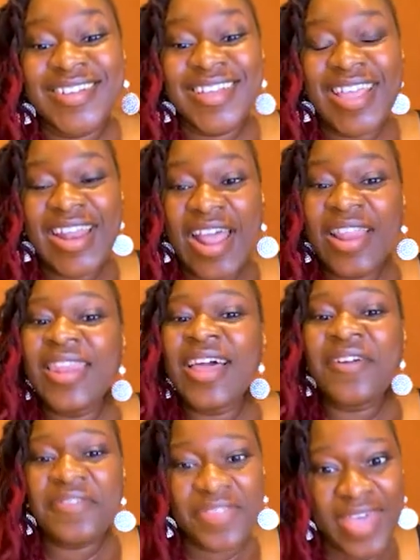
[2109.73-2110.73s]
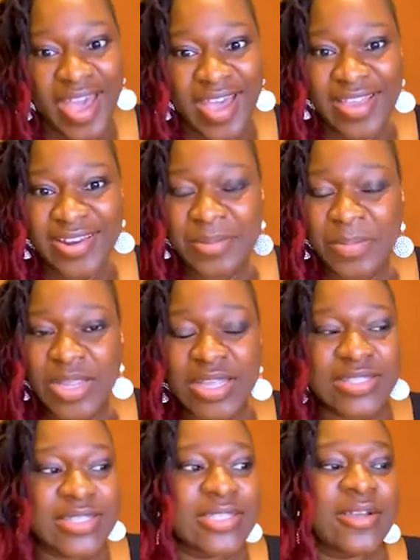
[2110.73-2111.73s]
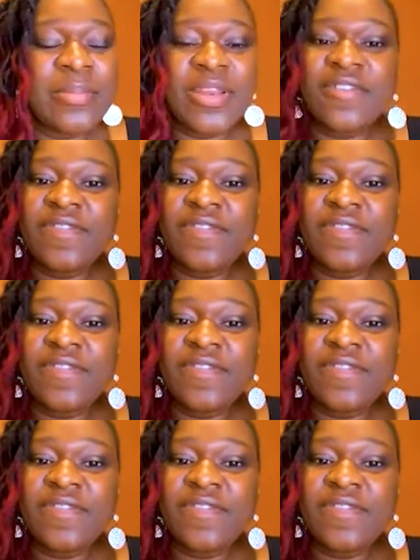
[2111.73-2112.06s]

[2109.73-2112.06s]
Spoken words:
And I love that because there's so many